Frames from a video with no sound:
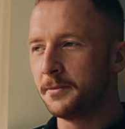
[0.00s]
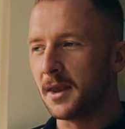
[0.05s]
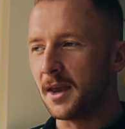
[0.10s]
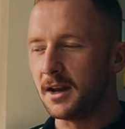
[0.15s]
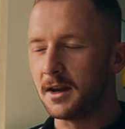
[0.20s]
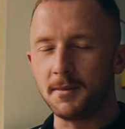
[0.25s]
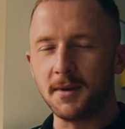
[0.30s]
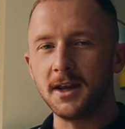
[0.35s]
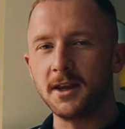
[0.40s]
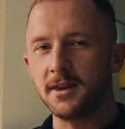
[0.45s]

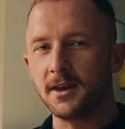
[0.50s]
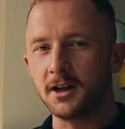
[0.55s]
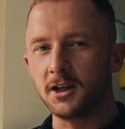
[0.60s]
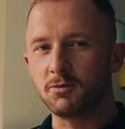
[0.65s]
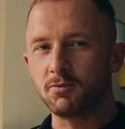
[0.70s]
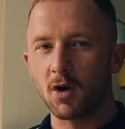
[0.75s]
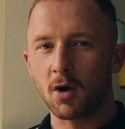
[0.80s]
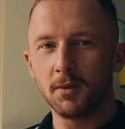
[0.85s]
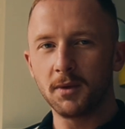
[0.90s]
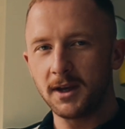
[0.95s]
And it made
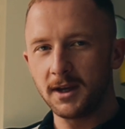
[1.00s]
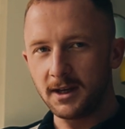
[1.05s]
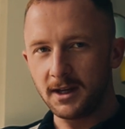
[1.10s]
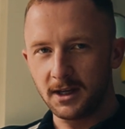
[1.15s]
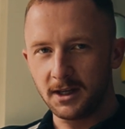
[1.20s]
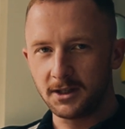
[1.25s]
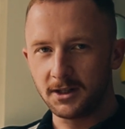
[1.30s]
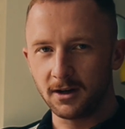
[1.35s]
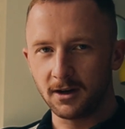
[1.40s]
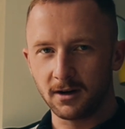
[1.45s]
things probably
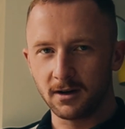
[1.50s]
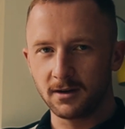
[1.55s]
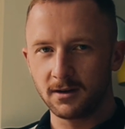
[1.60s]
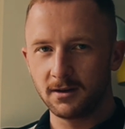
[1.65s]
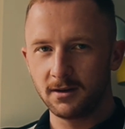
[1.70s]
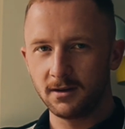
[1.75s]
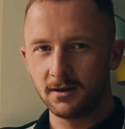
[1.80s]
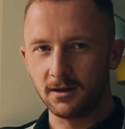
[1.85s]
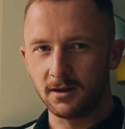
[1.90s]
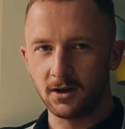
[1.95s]
easier
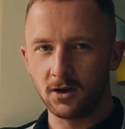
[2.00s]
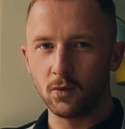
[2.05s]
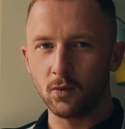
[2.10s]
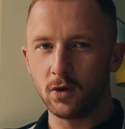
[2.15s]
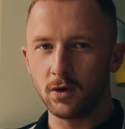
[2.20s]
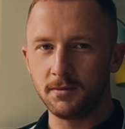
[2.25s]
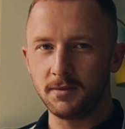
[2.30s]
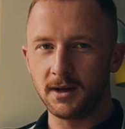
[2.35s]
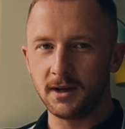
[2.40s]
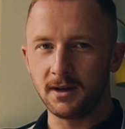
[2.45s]
than it
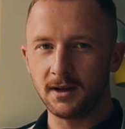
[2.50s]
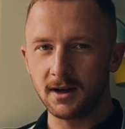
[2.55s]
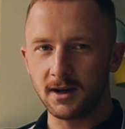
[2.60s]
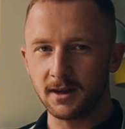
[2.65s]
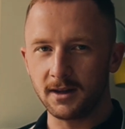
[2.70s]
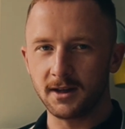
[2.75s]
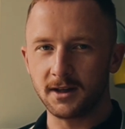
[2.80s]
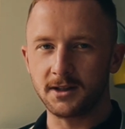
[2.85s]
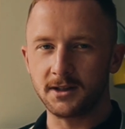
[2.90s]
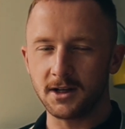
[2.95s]
would be
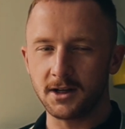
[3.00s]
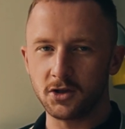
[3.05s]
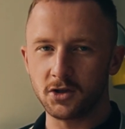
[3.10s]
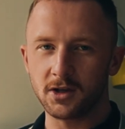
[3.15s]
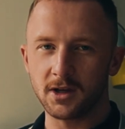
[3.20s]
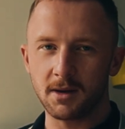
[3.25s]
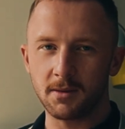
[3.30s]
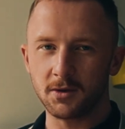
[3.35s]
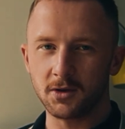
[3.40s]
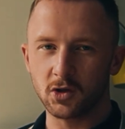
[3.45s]
at this stage
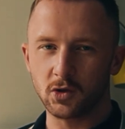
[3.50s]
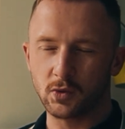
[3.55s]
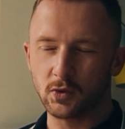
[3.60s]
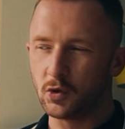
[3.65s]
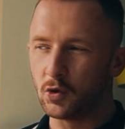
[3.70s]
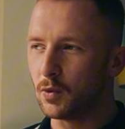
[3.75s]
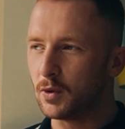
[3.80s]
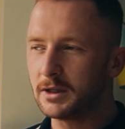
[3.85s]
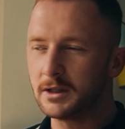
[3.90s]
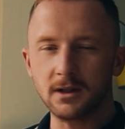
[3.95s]
of the game because there was
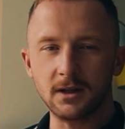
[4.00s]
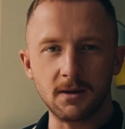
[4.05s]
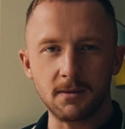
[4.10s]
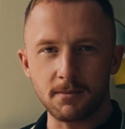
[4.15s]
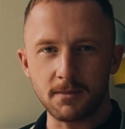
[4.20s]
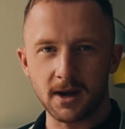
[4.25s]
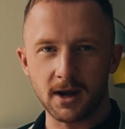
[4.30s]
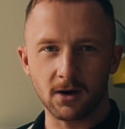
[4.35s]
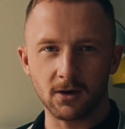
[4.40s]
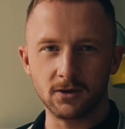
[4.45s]
no one to
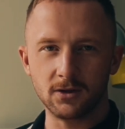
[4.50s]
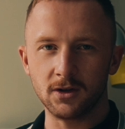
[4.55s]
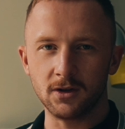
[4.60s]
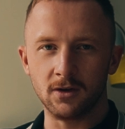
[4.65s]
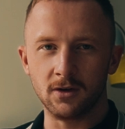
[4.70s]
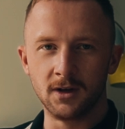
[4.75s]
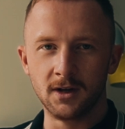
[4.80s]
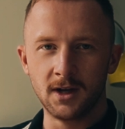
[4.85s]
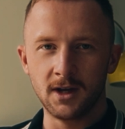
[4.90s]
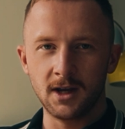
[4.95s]
compare to.